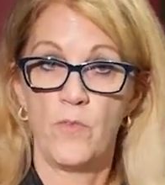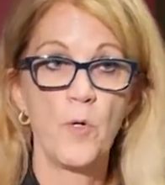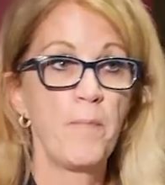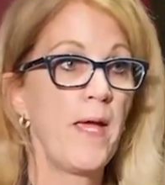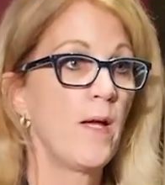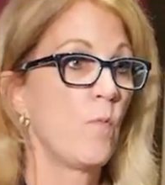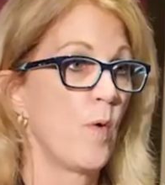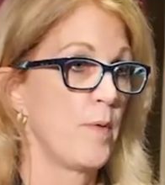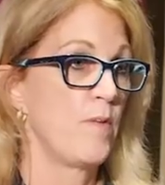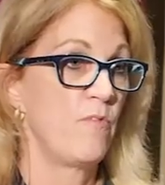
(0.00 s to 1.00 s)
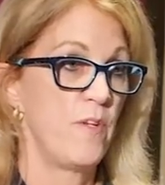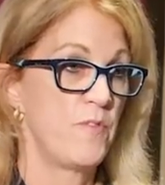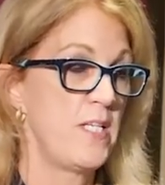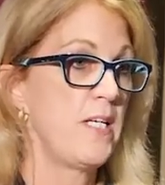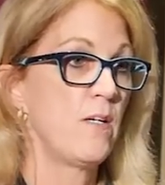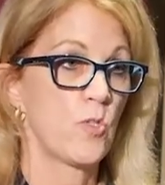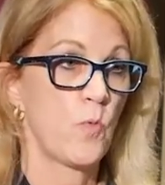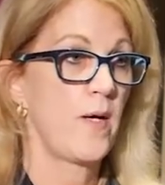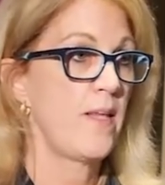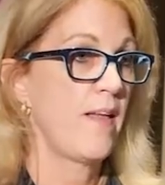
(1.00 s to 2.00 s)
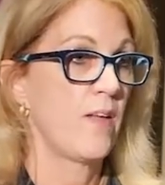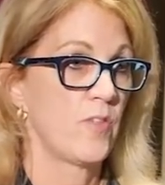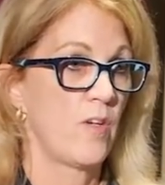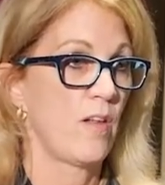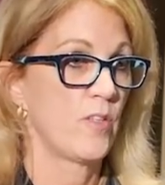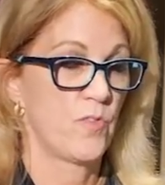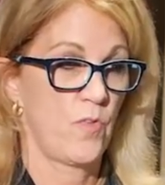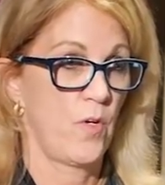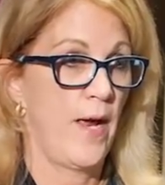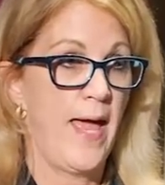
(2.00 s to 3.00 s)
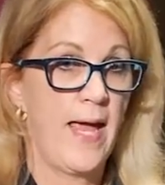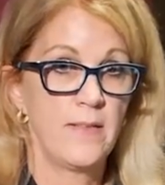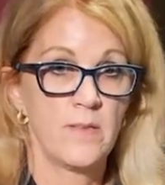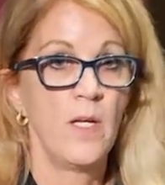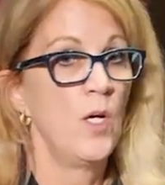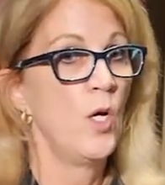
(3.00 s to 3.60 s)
If you're paying a woman $15,000 or $20,000 for eggs,